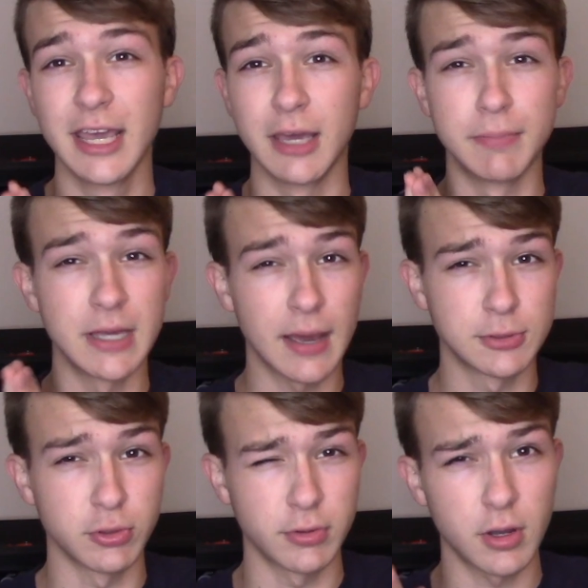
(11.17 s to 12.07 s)
It'd be
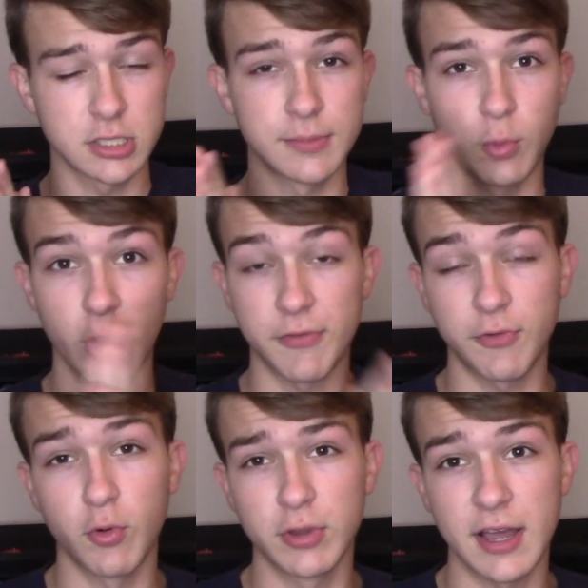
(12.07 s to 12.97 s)
absolutely awesome. We're at
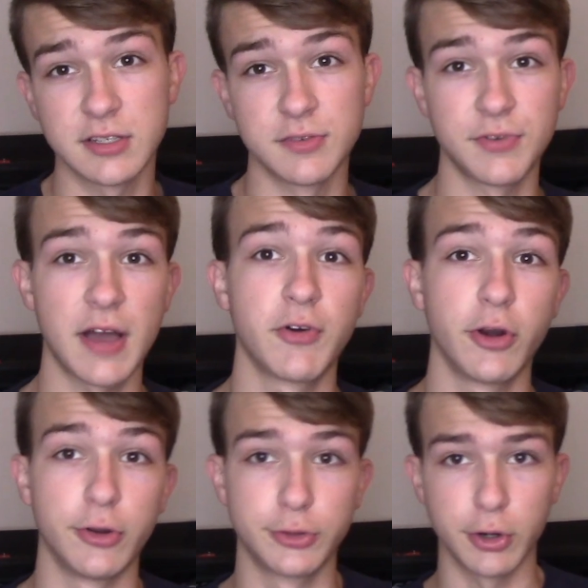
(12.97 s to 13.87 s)

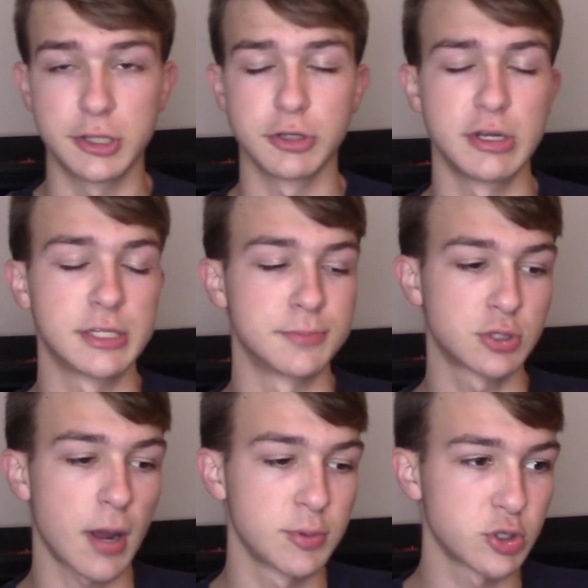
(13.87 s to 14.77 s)
4,533
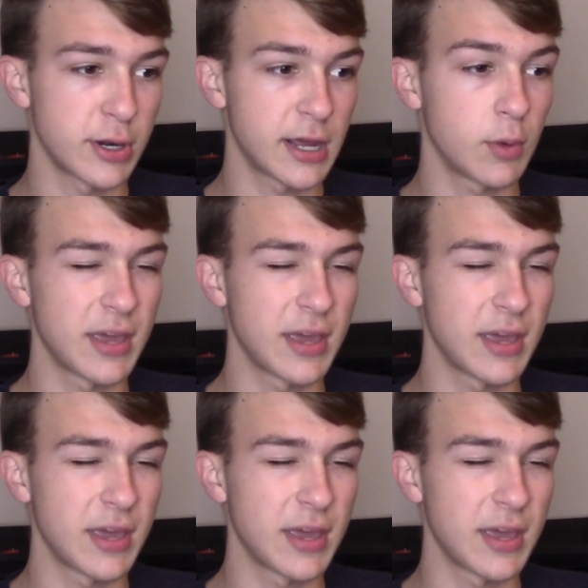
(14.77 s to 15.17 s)
subscribers right now.